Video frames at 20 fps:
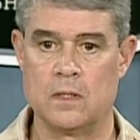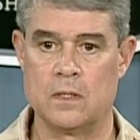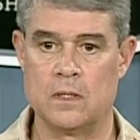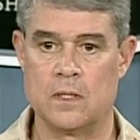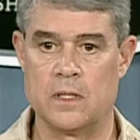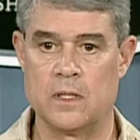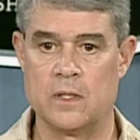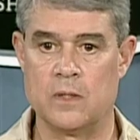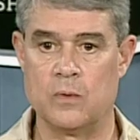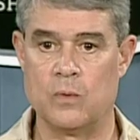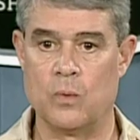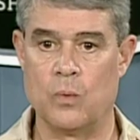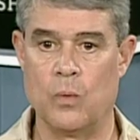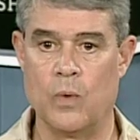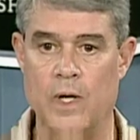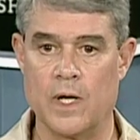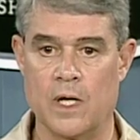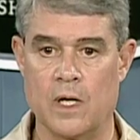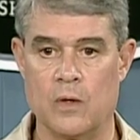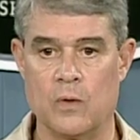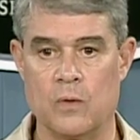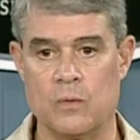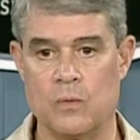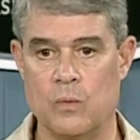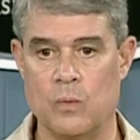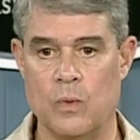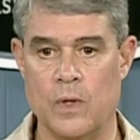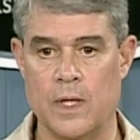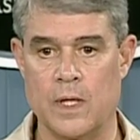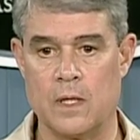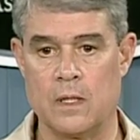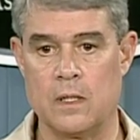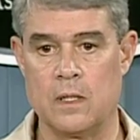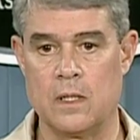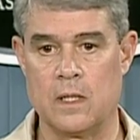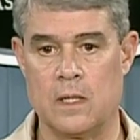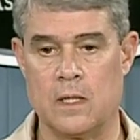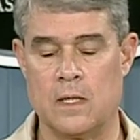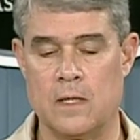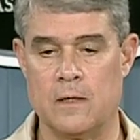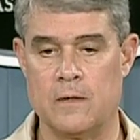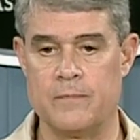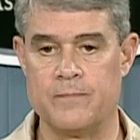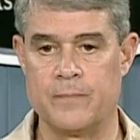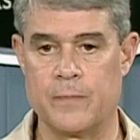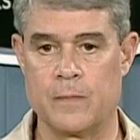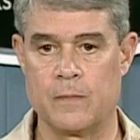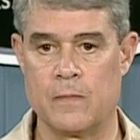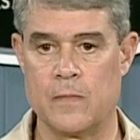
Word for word: uh, where when